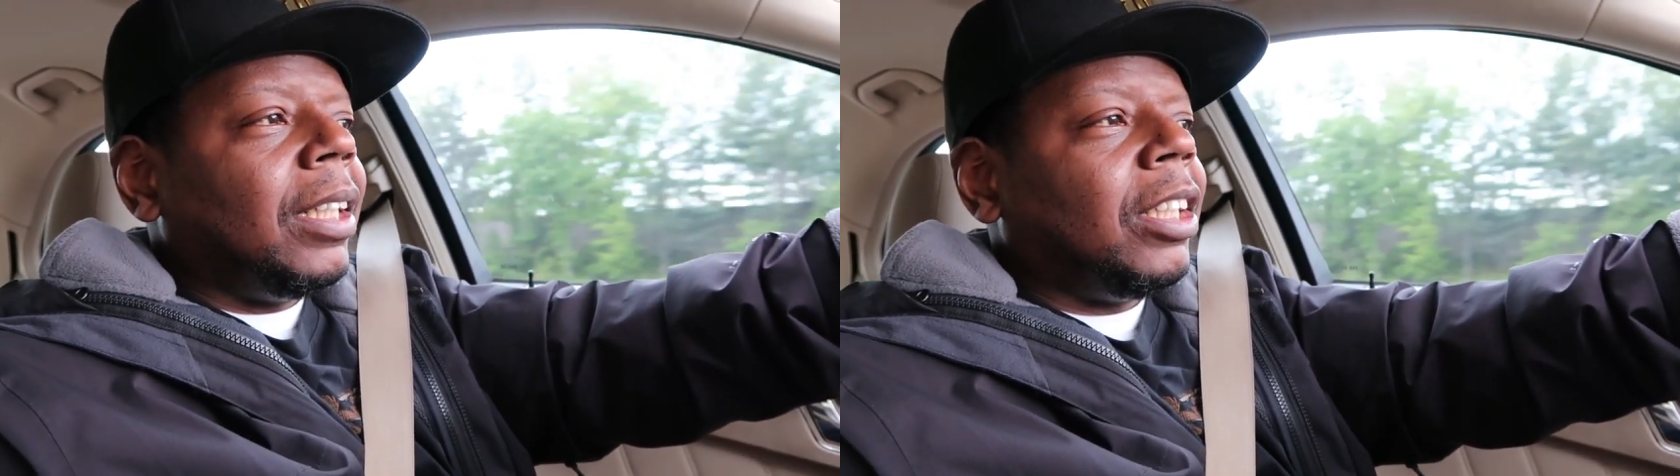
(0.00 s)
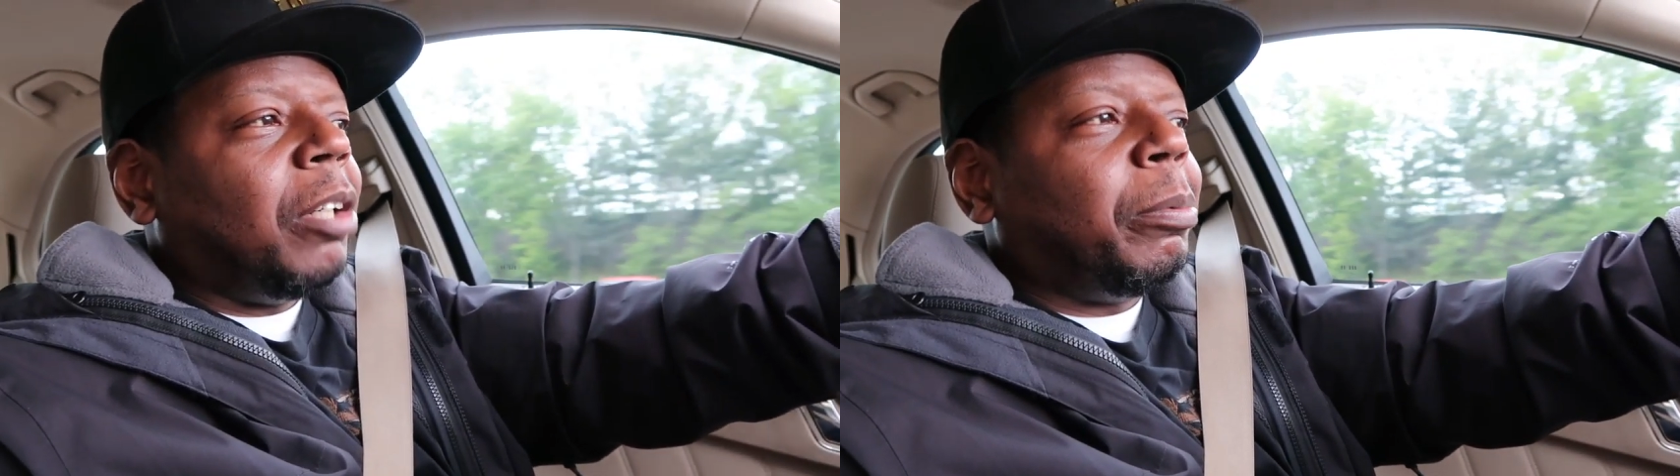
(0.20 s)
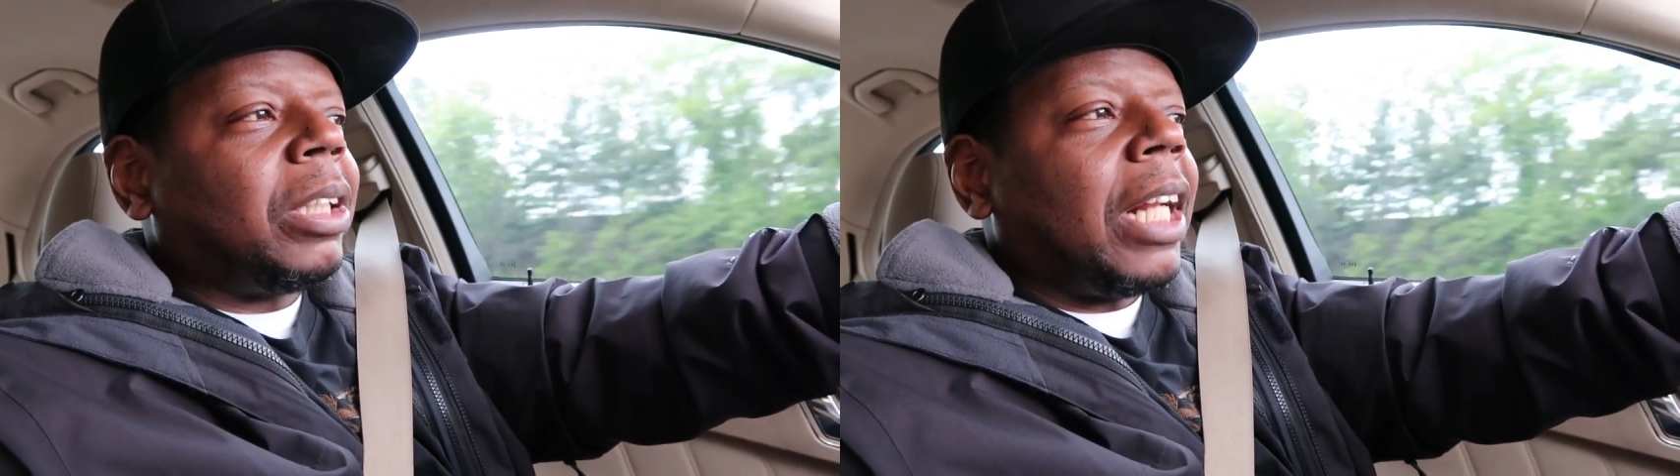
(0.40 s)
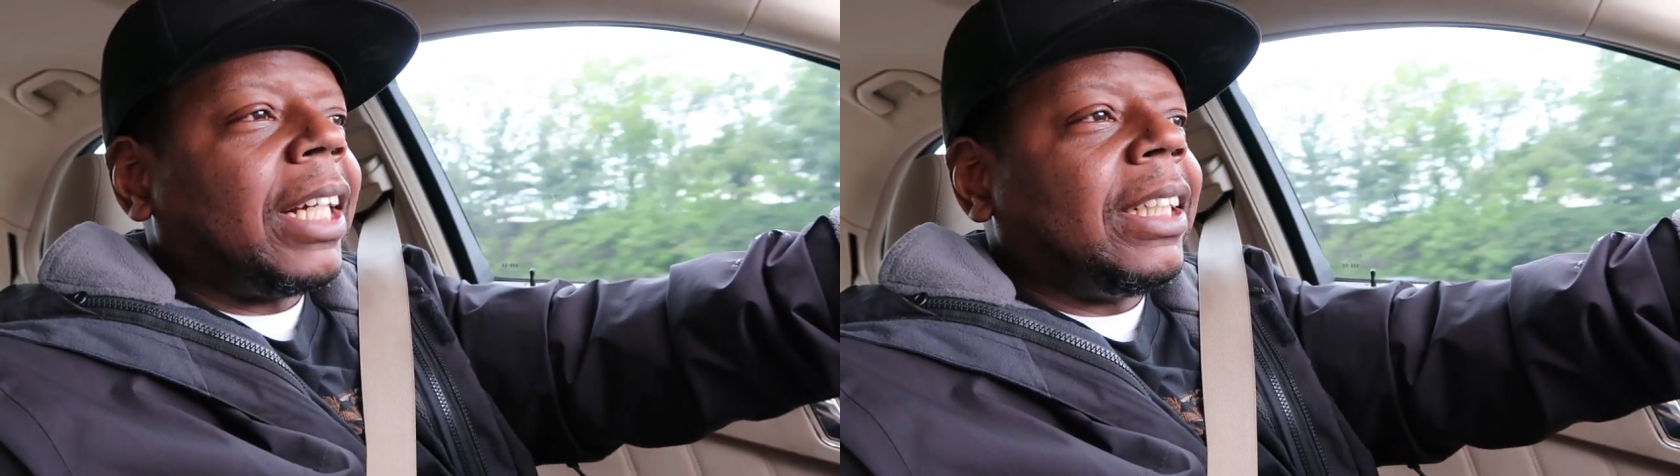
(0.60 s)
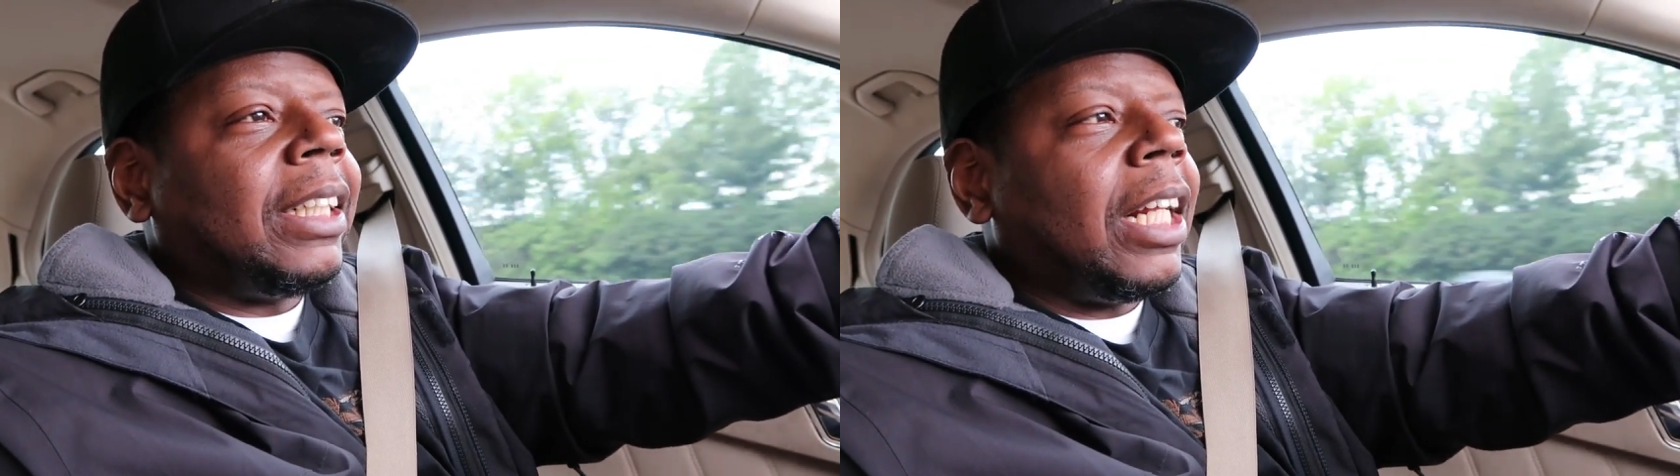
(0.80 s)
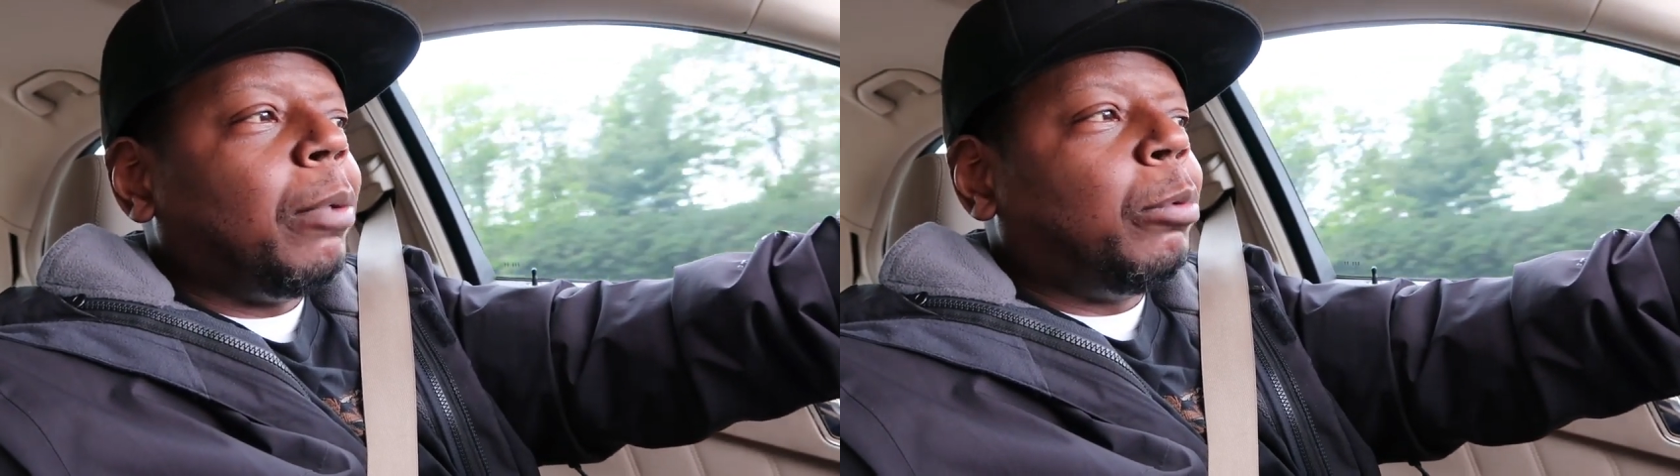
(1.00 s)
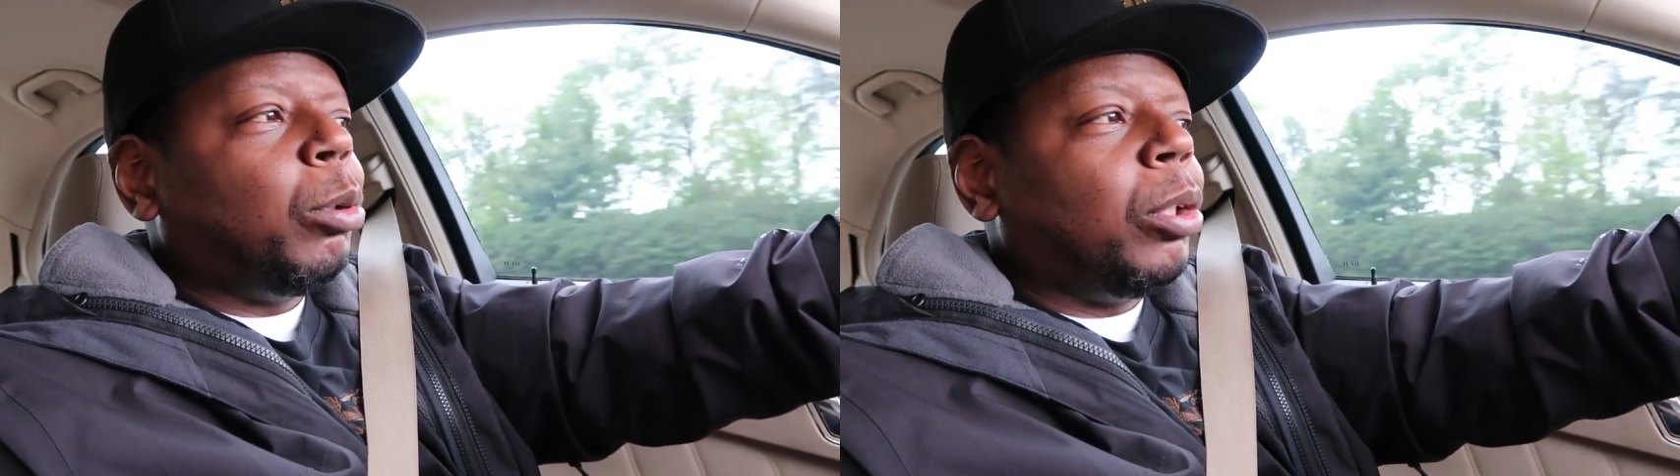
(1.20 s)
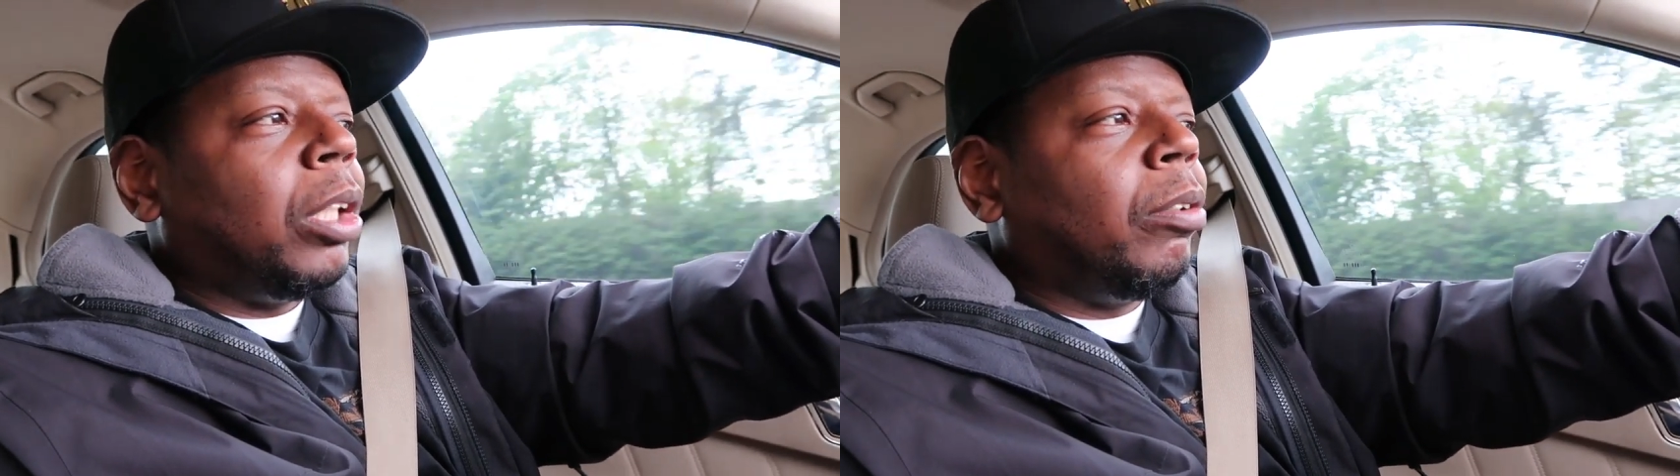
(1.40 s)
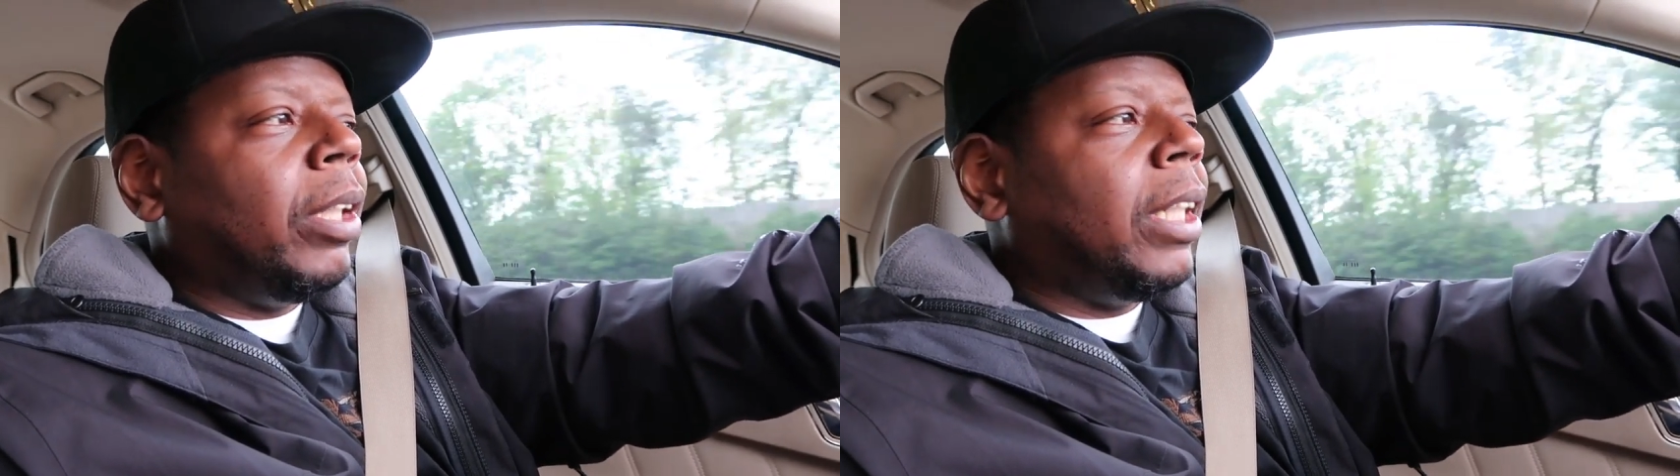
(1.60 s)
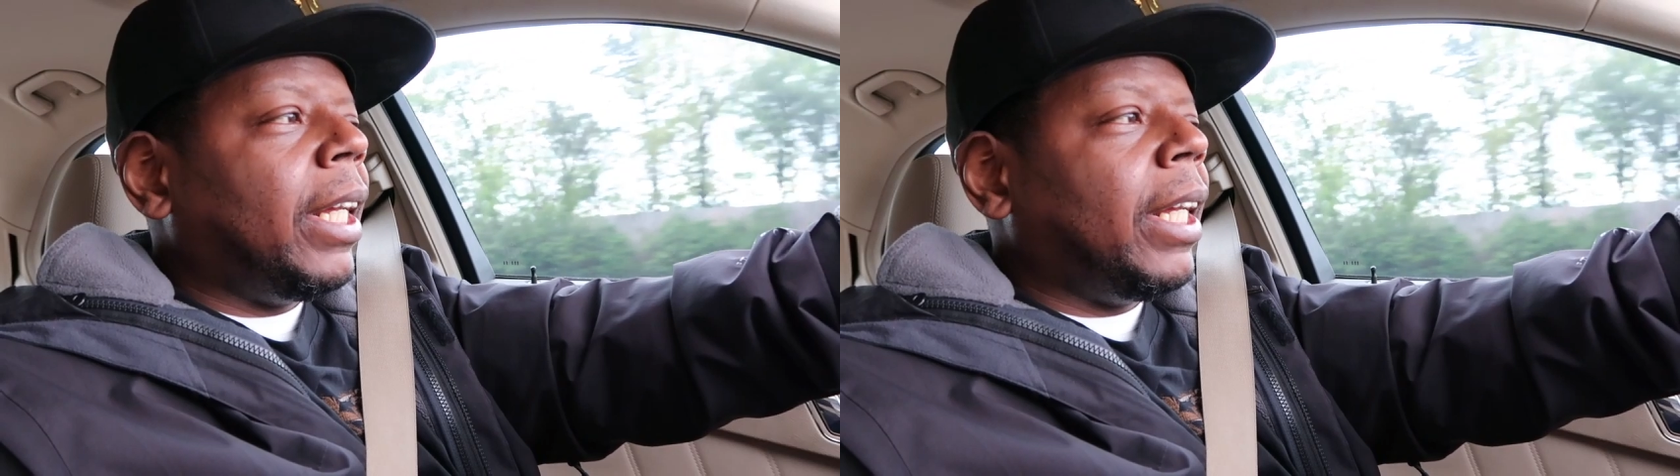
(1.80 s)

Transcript: it's almost like a setup to a degree.